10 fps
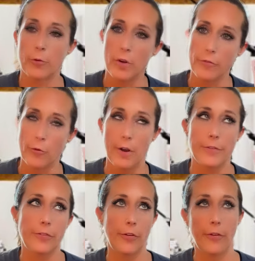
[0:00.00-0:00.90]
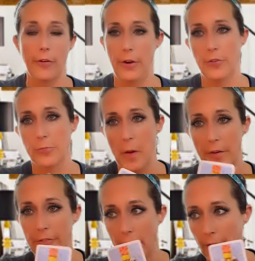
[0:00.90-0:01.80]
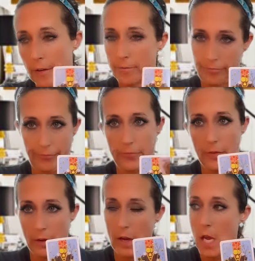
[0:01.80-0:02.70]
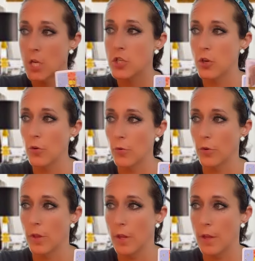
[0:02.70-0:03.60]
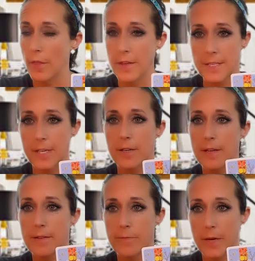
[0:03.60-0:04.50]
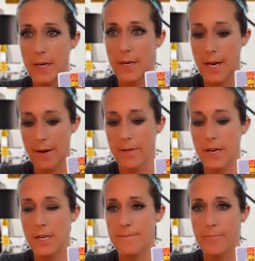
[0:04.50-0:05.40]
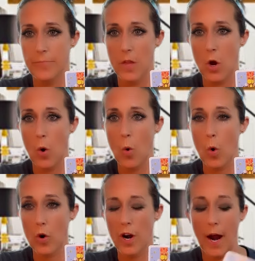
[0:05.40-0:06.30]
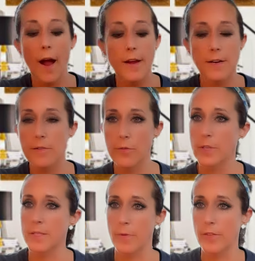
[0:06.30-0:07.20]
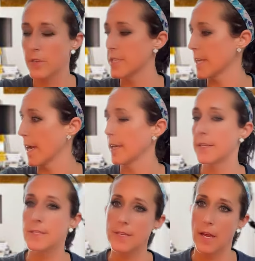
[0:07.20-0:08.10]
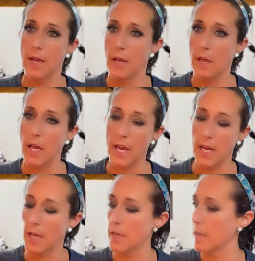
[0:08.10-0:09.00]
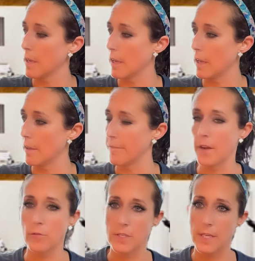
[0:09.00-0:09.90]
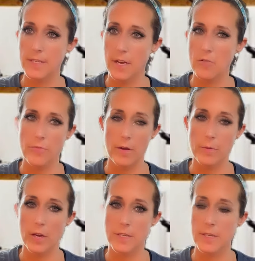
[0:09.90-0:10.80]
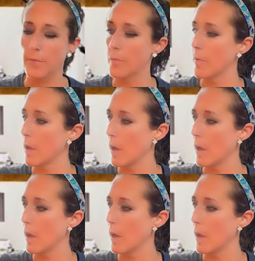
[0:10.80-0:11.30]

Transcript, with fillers: Queen of Wands. Here's Bennifer. So this could either be Karen, or I don't know what his mother's sign is. And if anyone does know, that'd be awesome.